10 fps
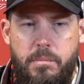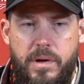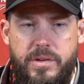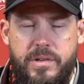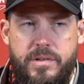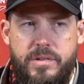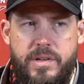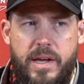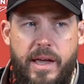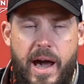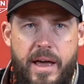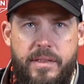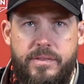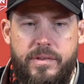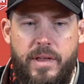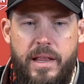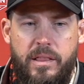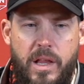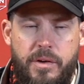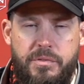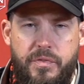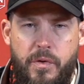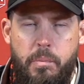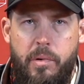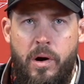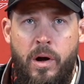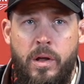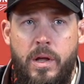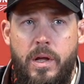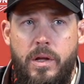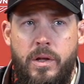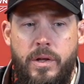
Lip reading: but just to see a guy that loves football,